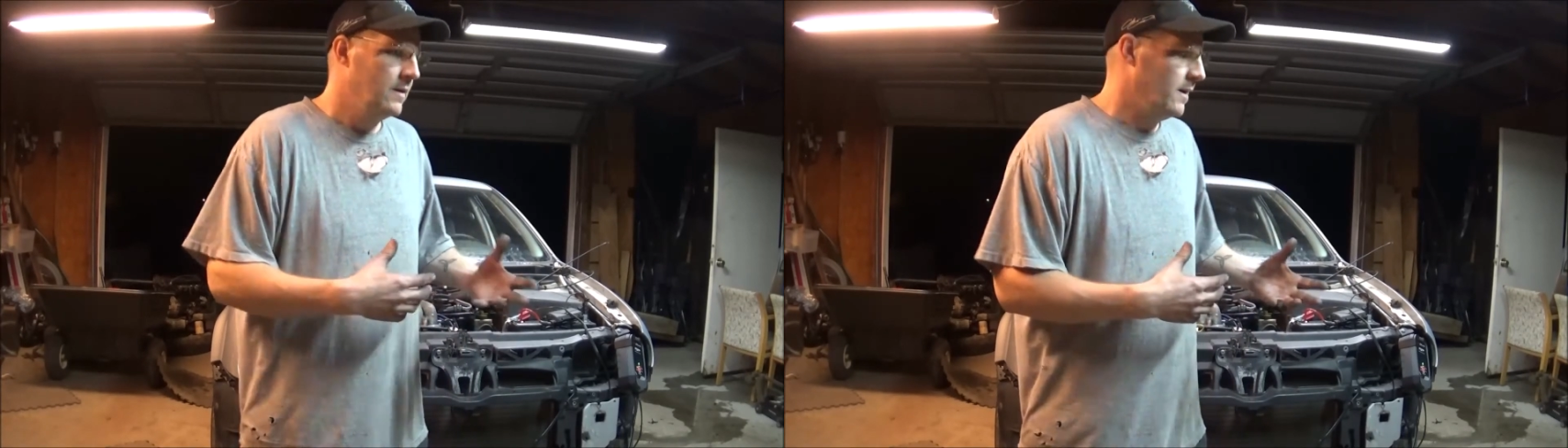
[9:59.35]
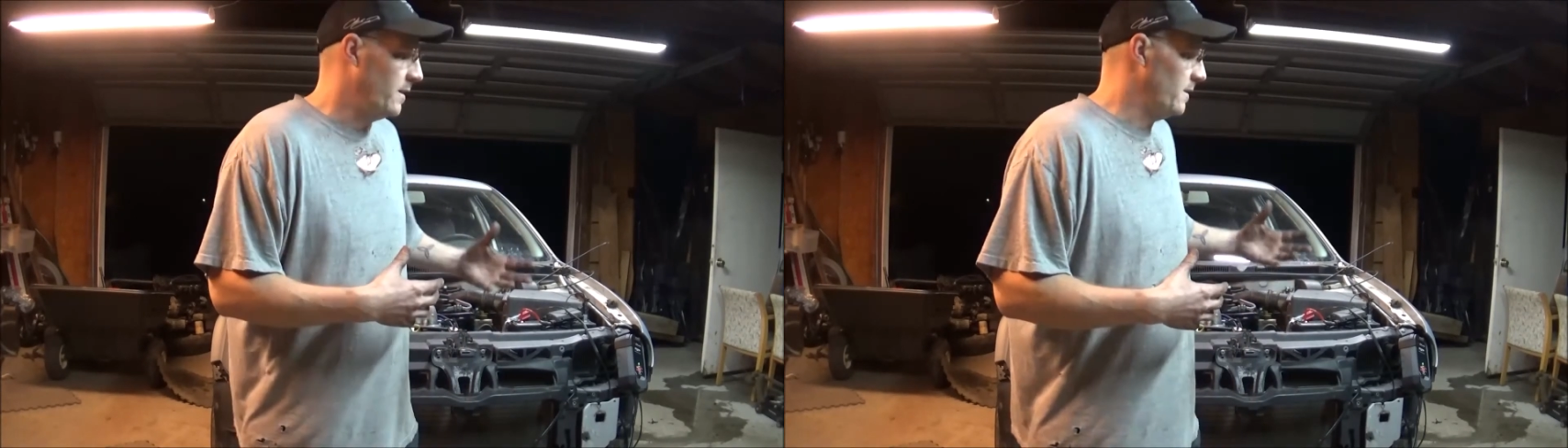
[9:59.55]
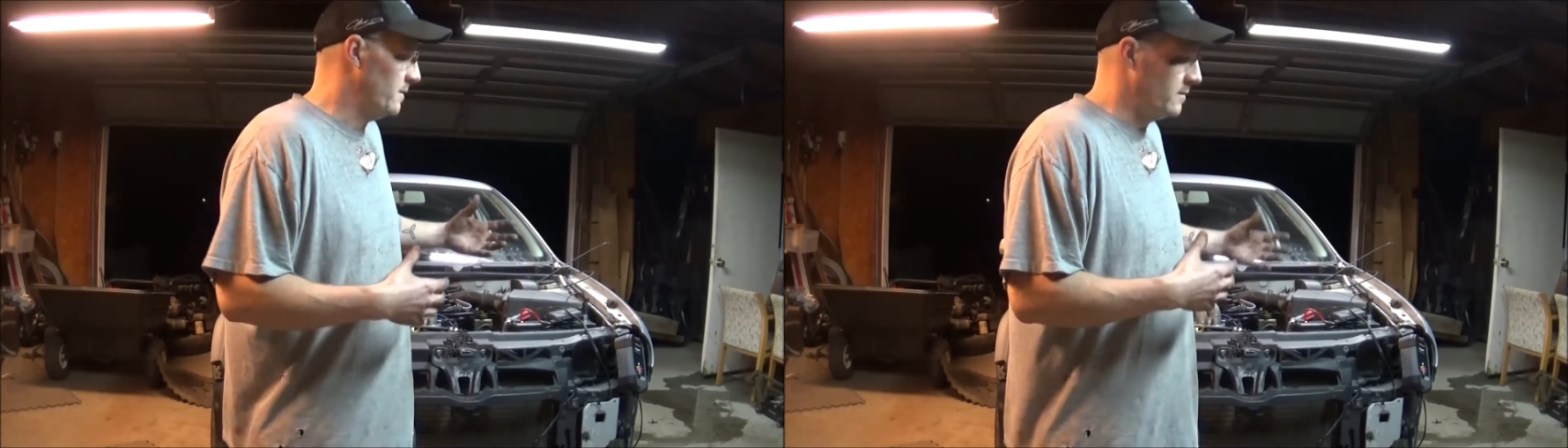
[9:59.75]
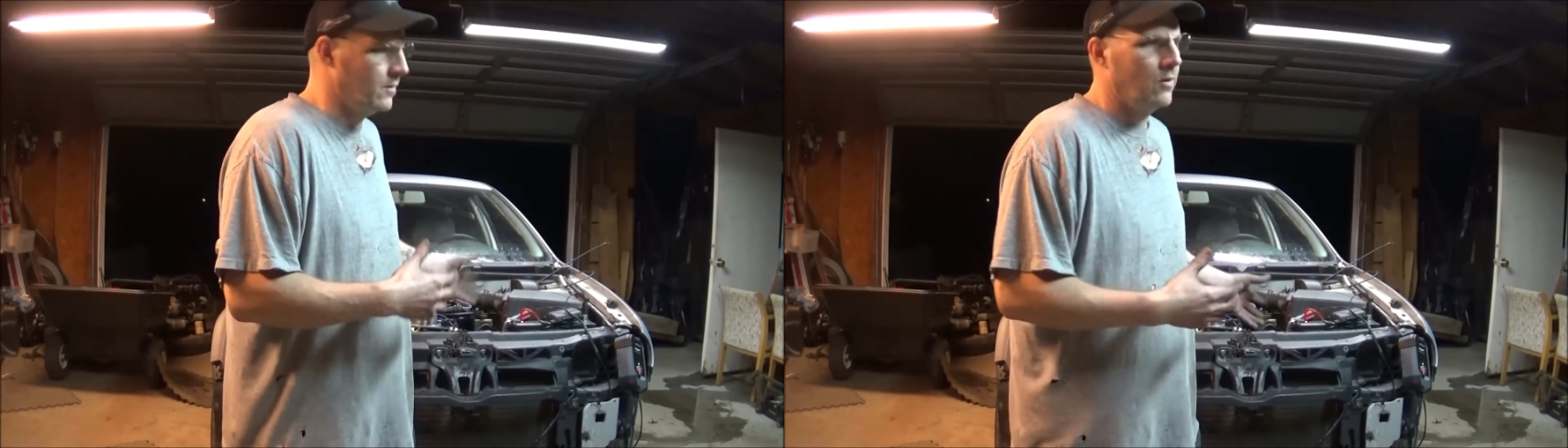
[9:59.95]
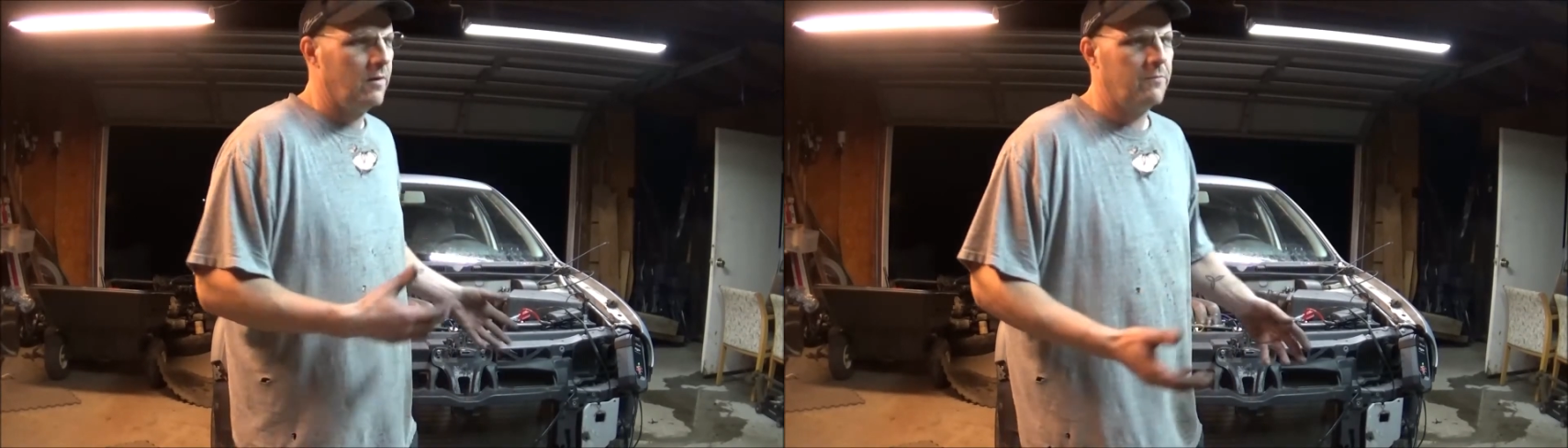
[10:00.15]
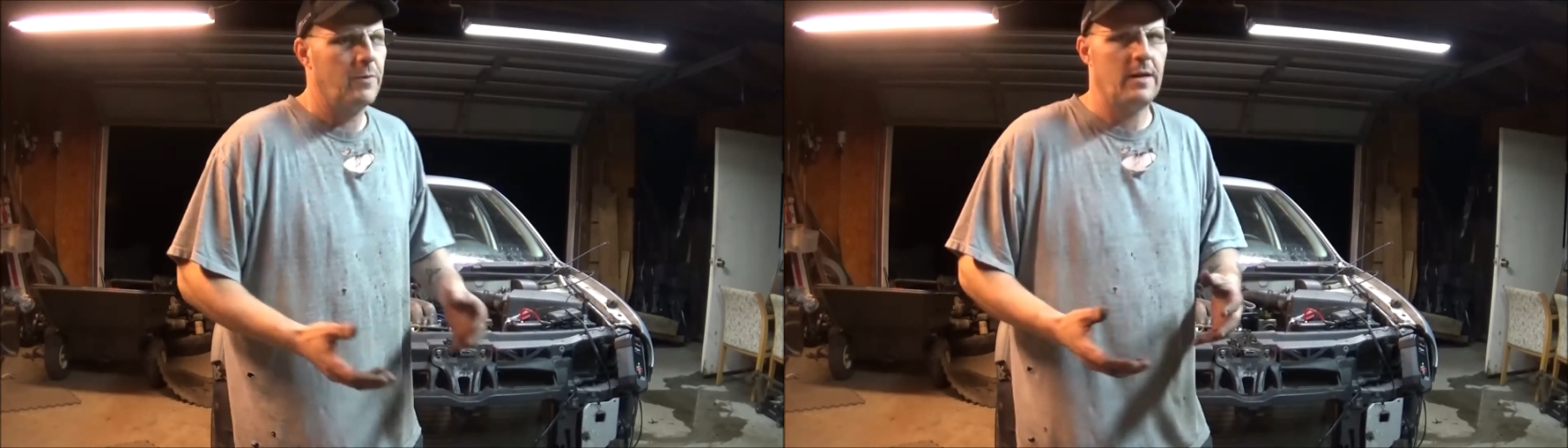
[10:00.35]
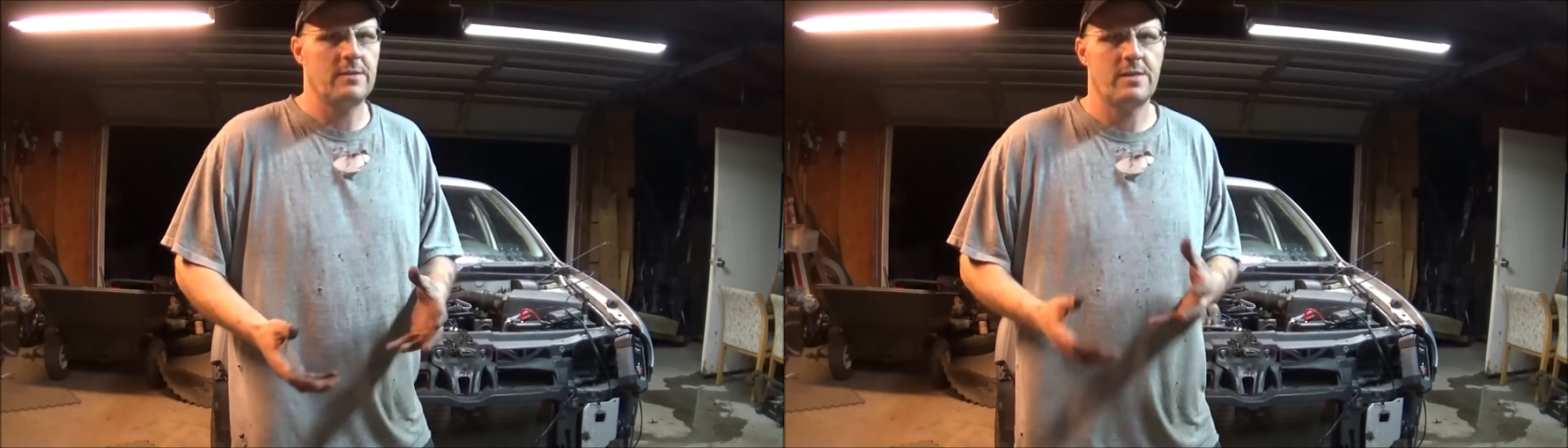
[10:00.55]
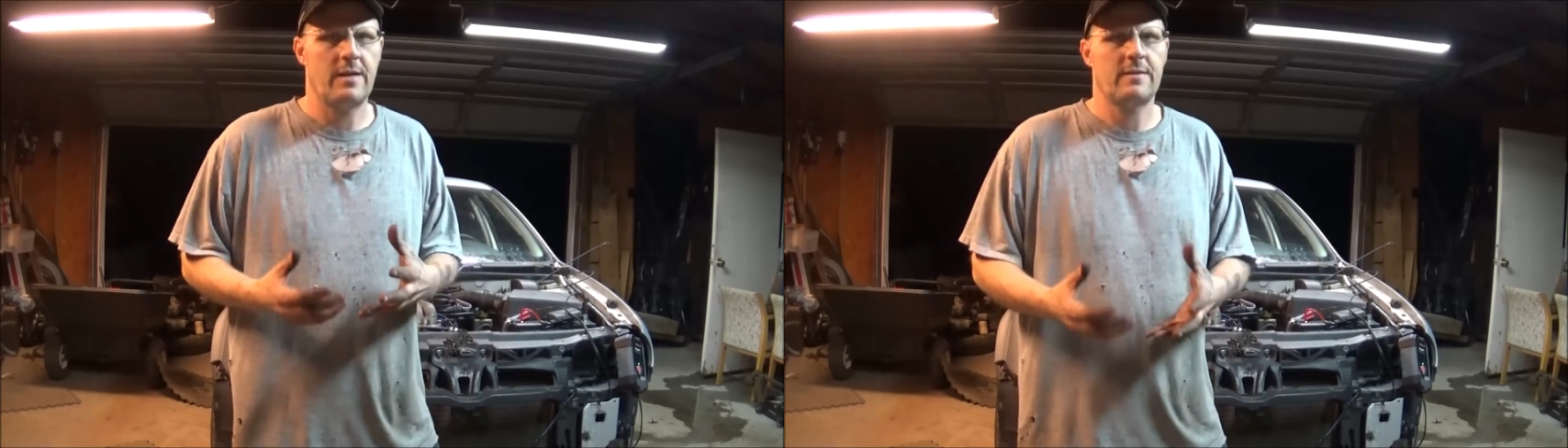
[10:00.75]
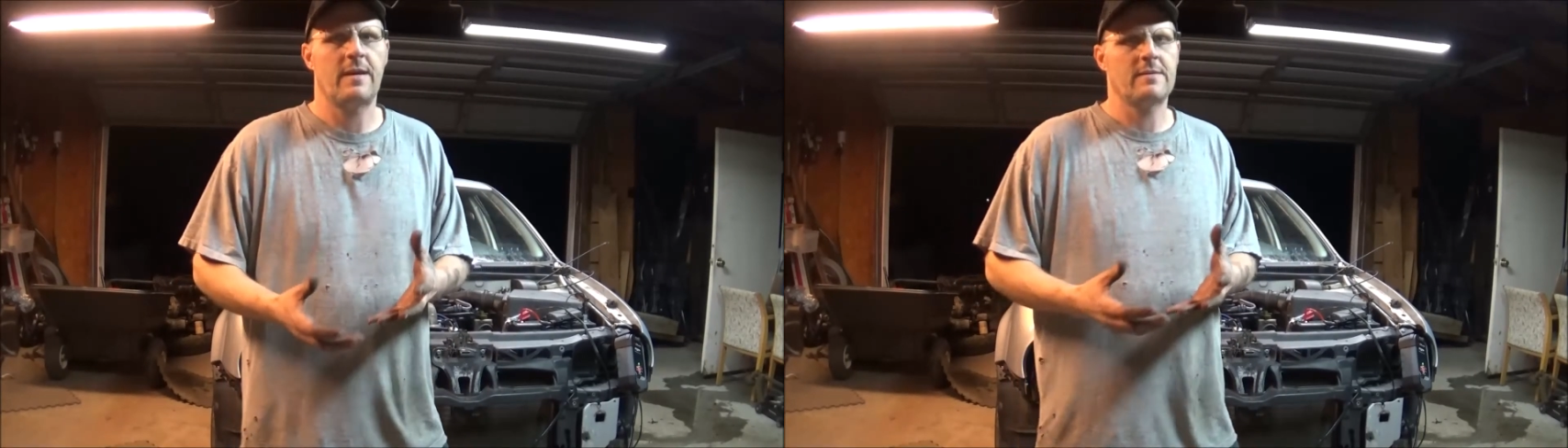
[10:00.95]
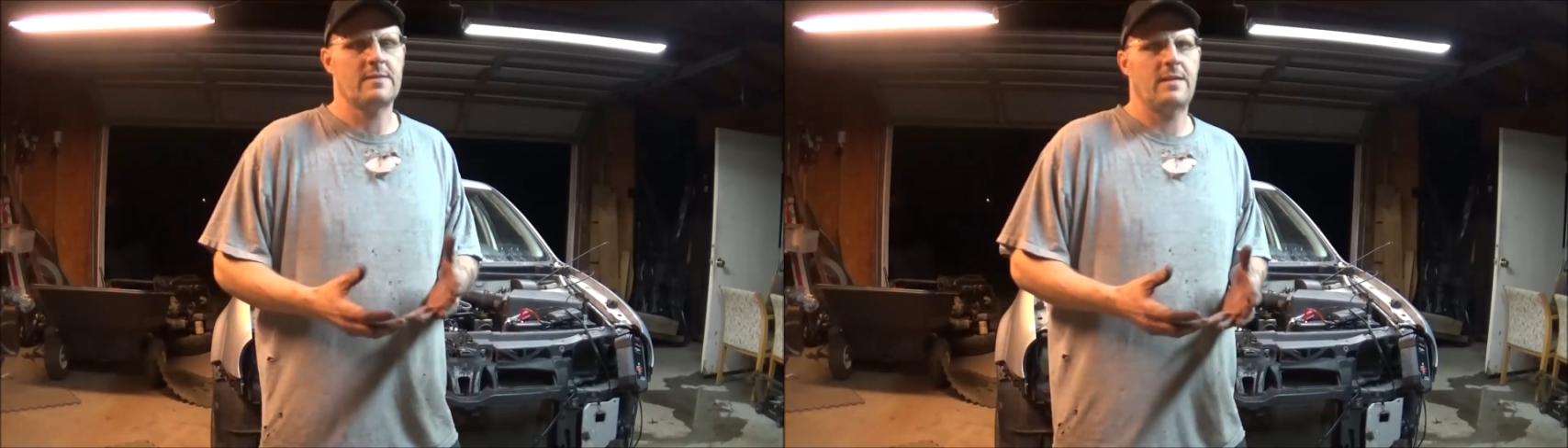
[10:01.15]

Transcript: the golf project as it